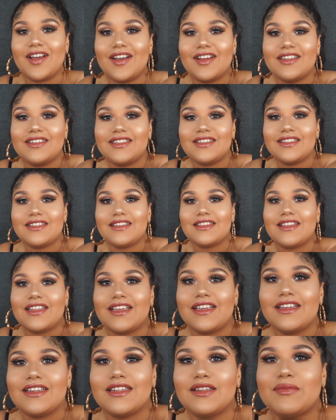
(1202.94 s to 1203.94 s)
guys
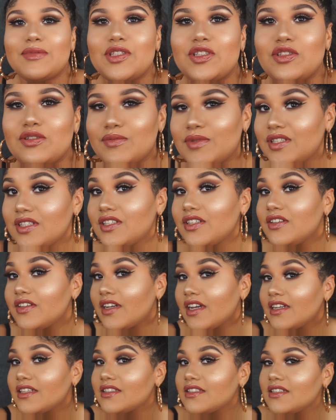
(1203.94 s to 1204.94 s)
think. Let me zoom in so
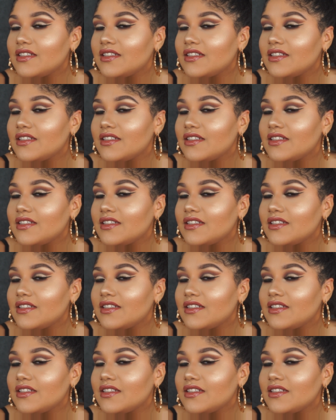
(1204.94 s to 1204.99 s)
you guys